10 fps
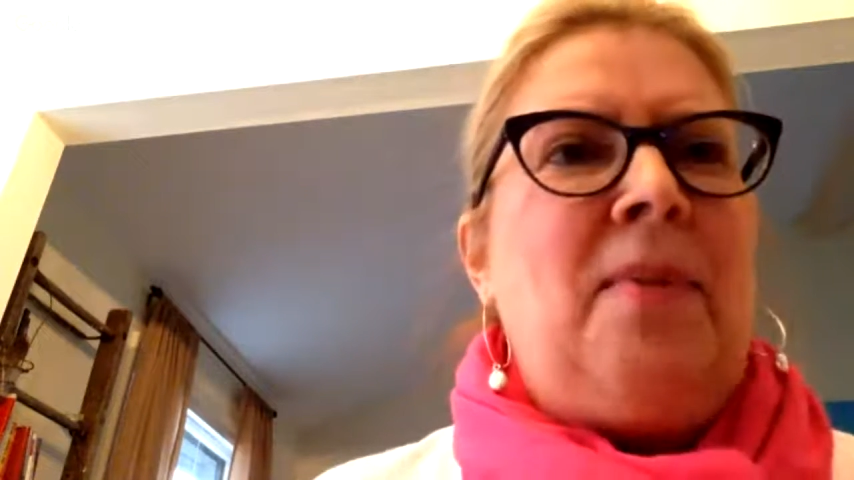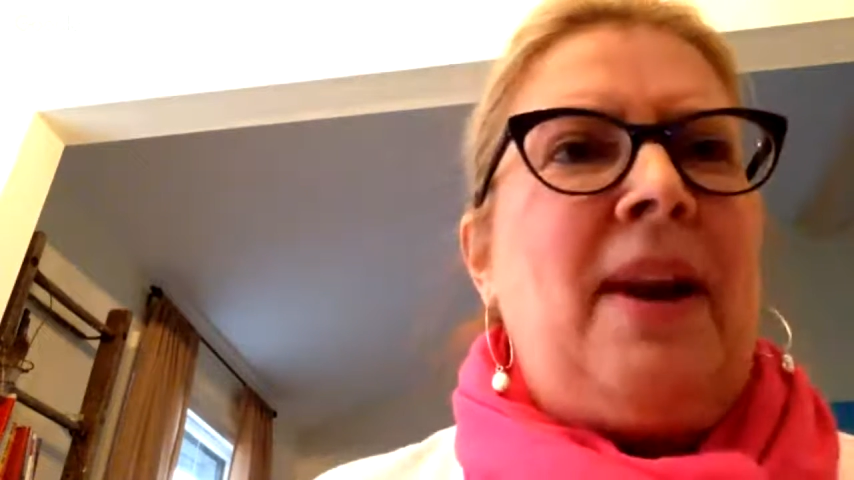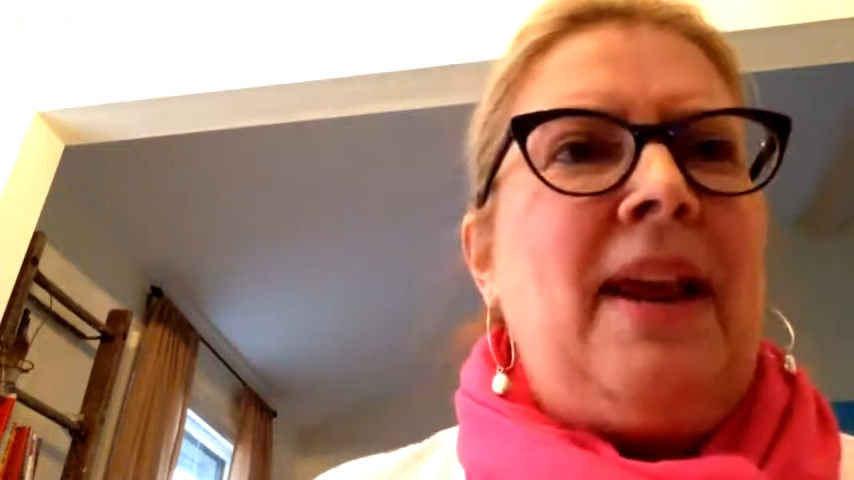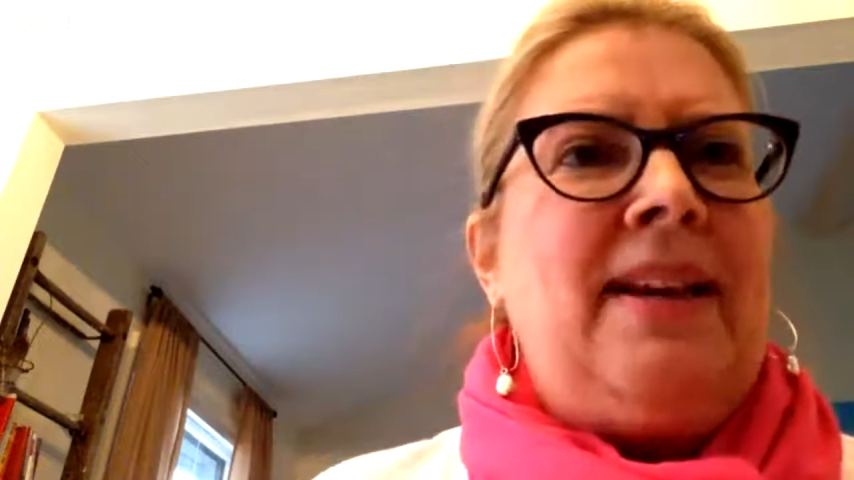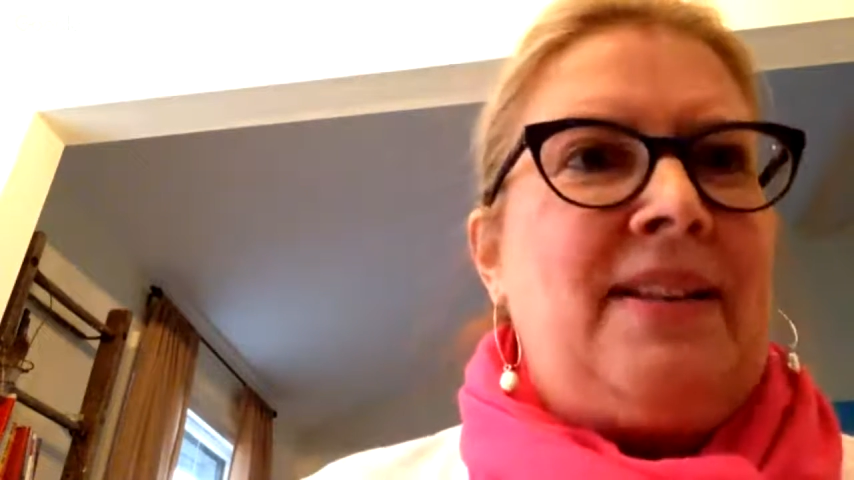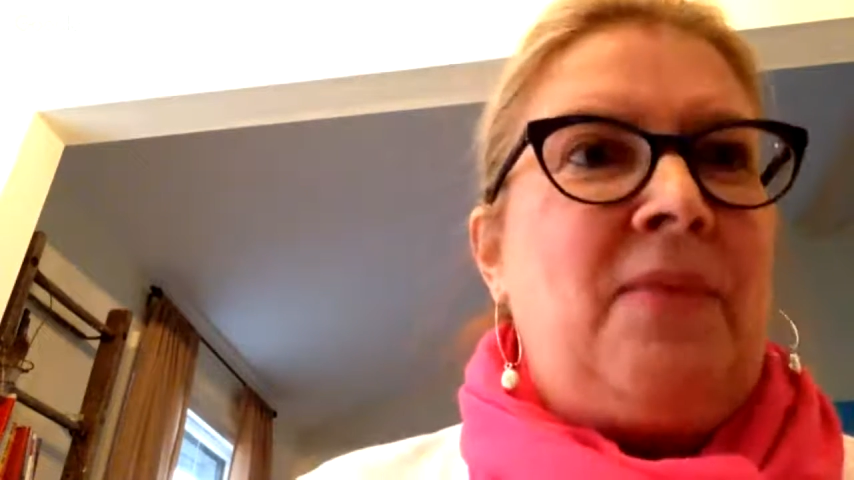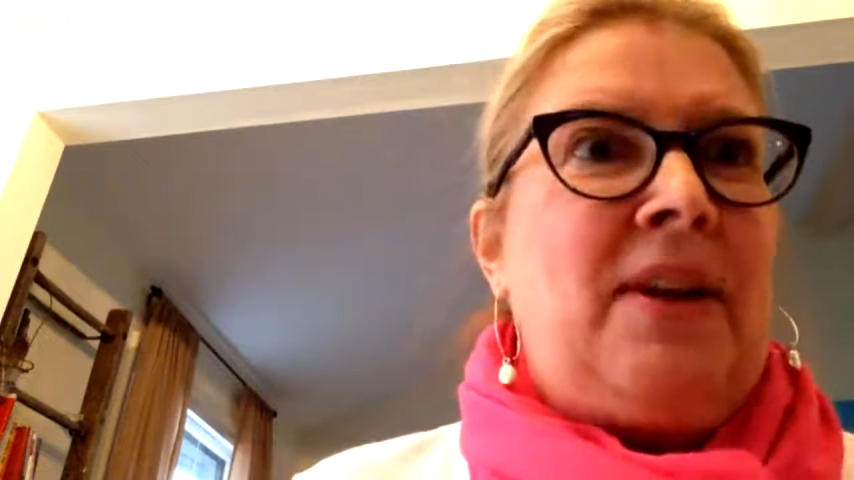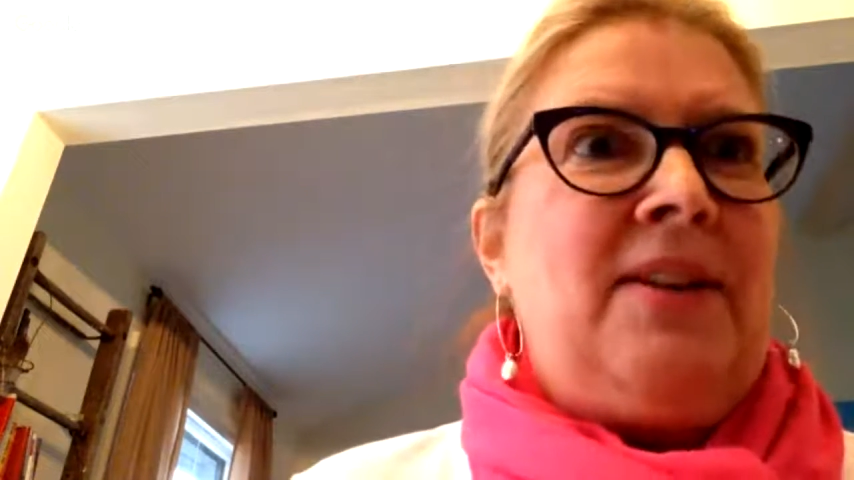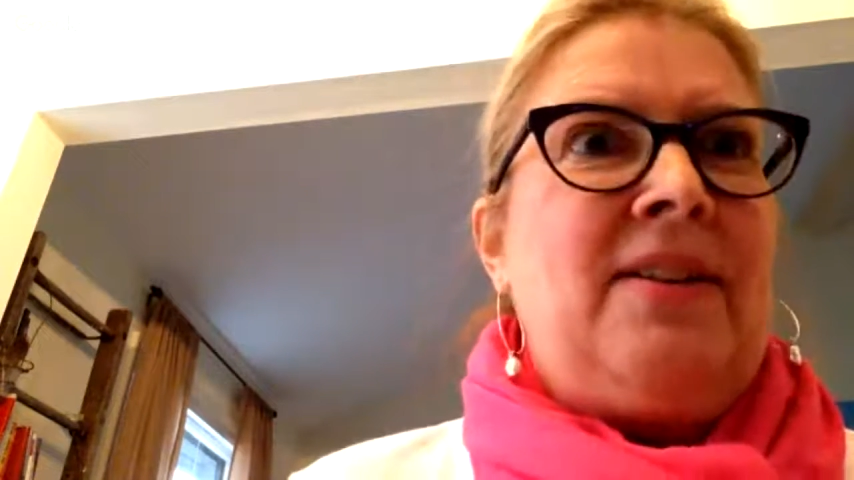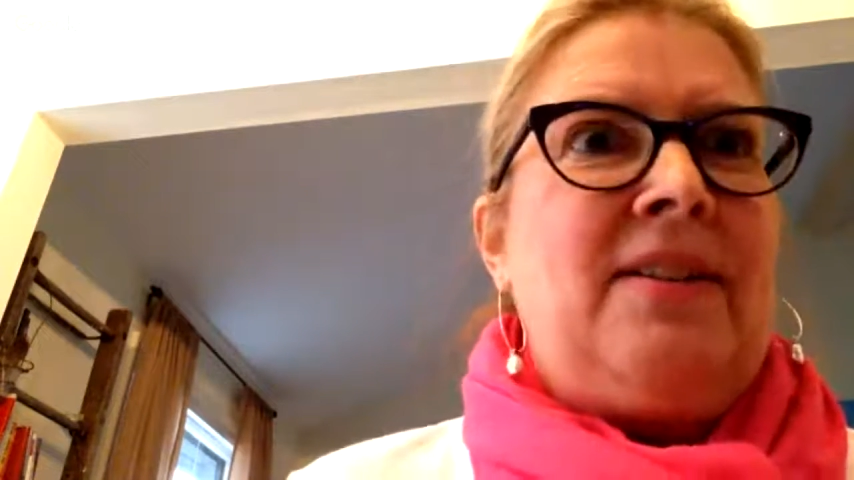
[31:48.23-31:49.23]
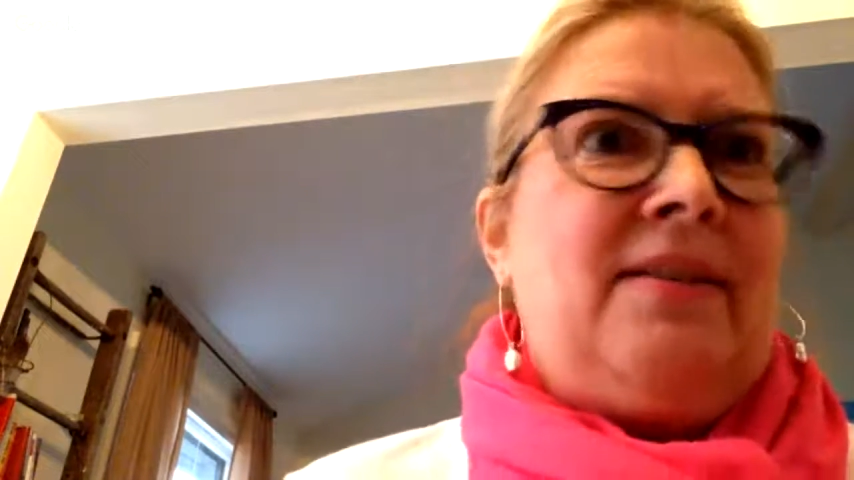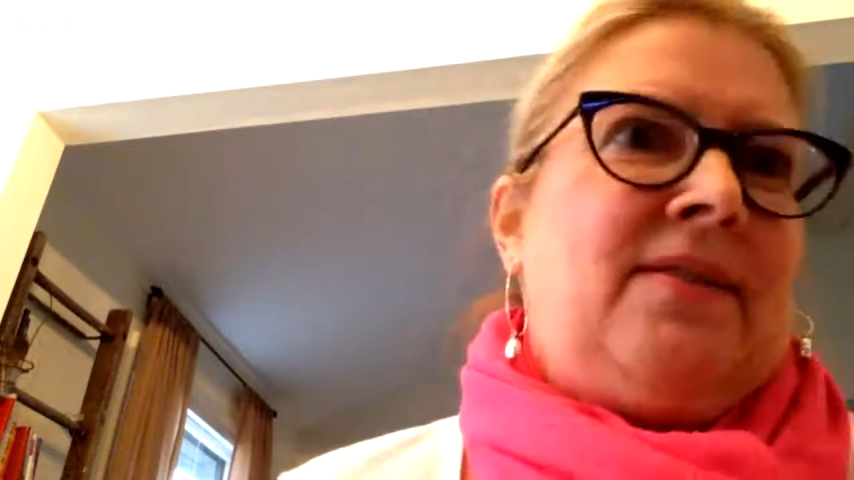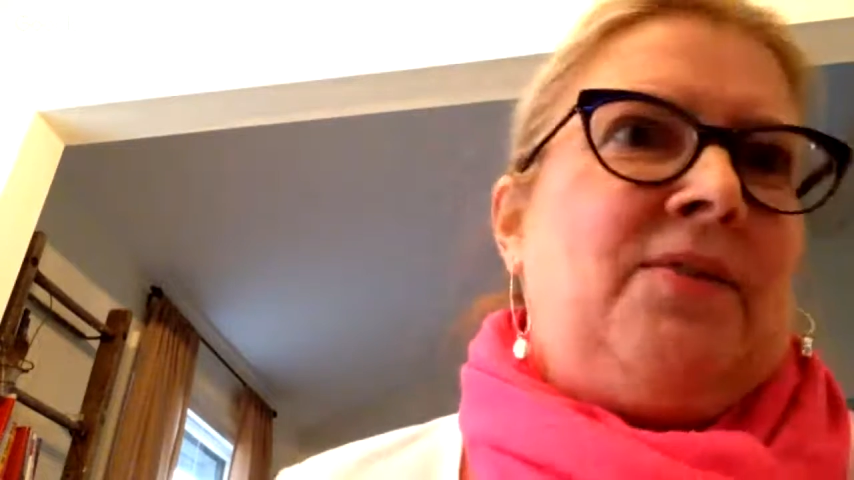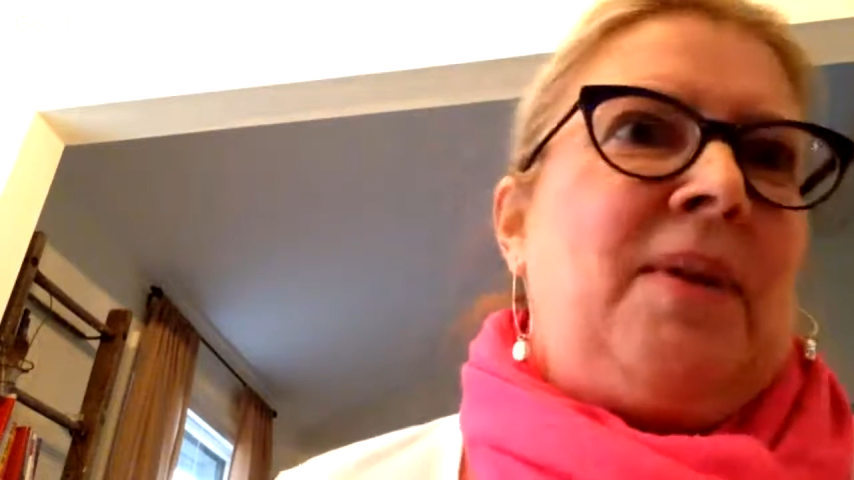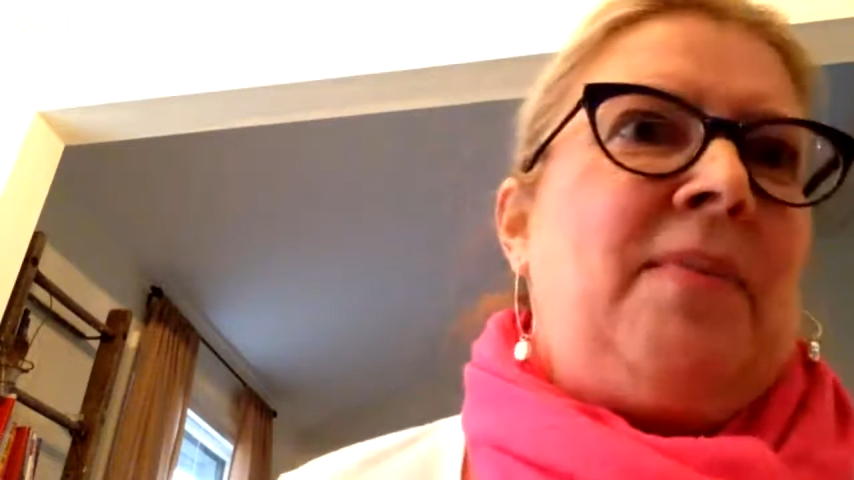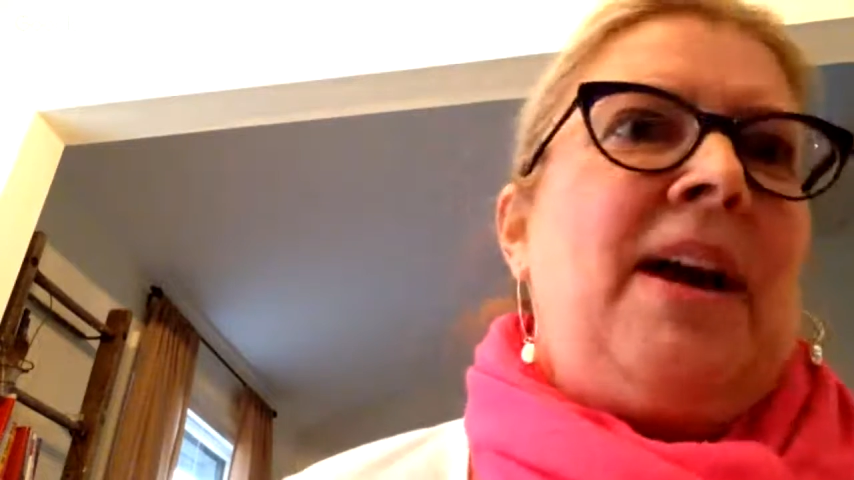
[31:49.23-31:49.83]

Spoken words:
and because I wanted to swing by